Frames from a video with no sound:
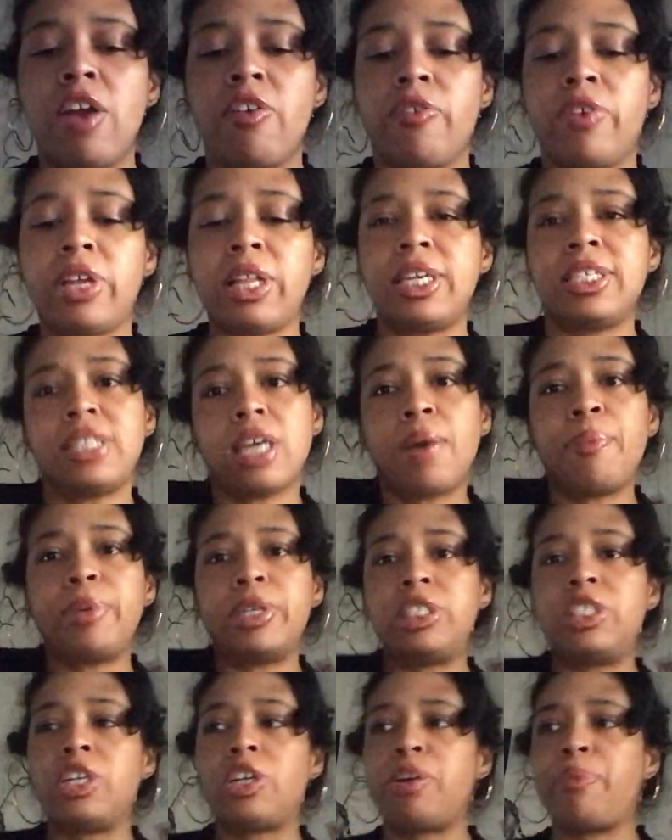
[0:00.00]
realize how
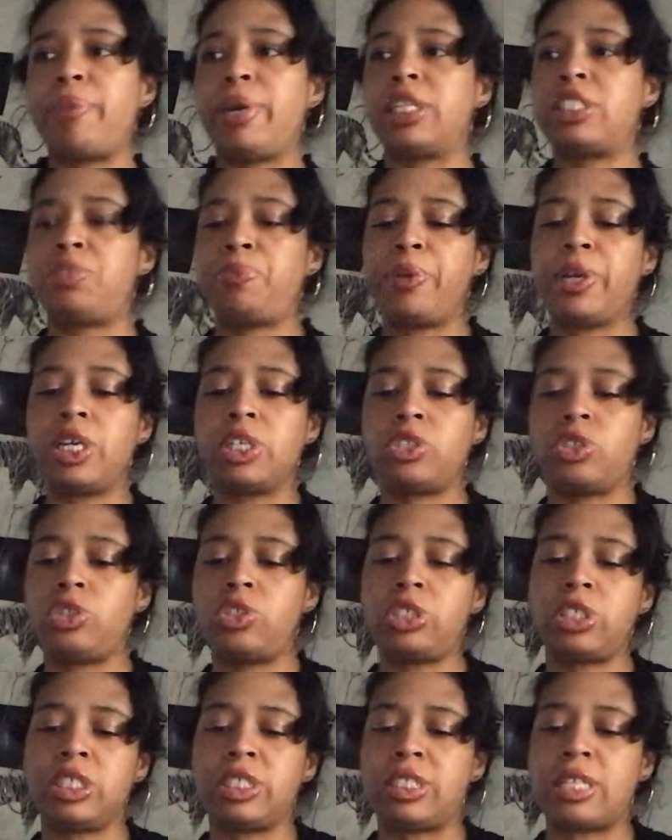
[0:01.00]
much you're a bitch, because you
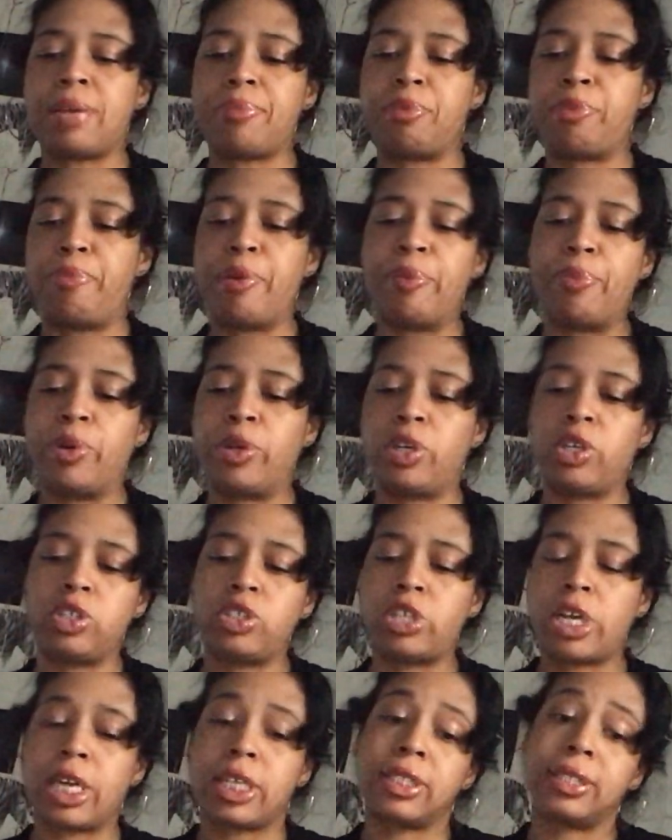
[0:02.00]
should have stepped to people in your
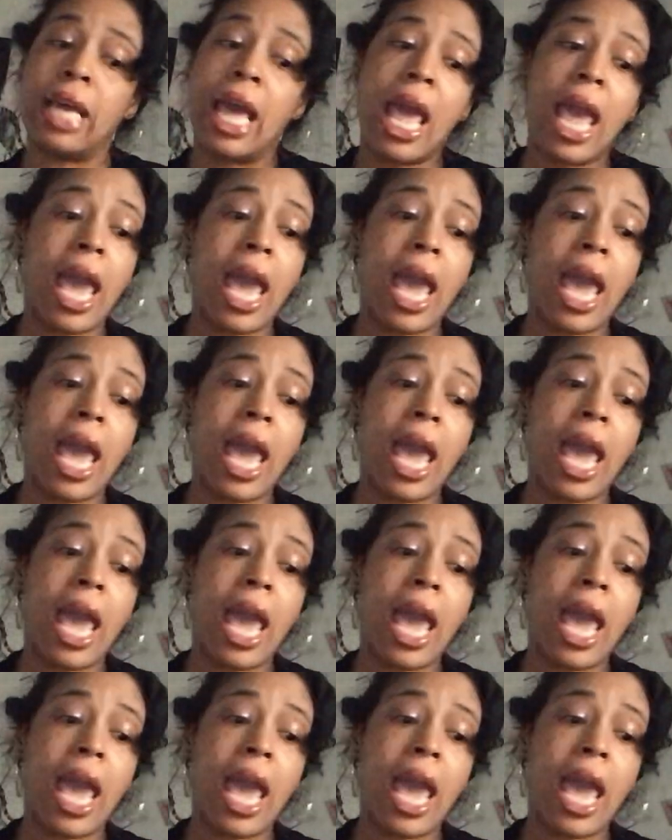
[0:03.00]
tracks.